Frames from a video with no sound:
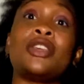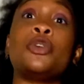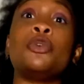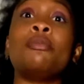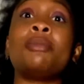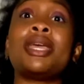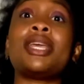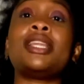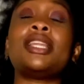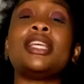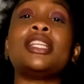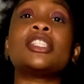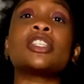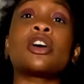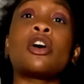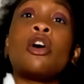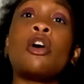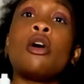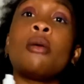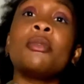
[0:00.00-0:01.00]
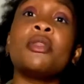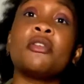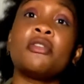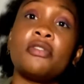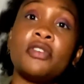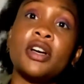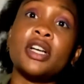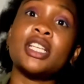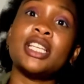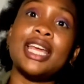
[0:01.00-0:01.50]
You may need to calm the
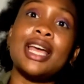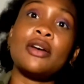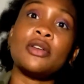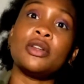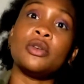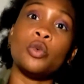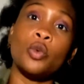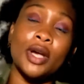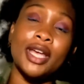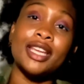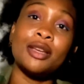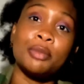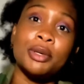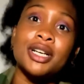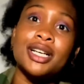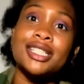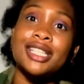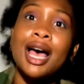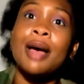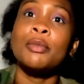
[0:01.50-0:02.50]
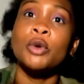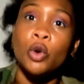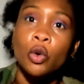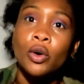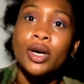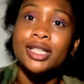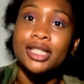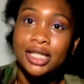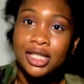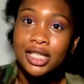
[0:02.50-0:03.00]
fuck down and wait because I'm
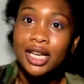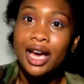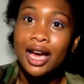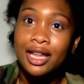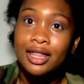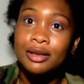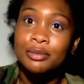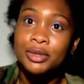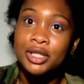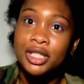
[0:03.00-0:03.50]
going to tie them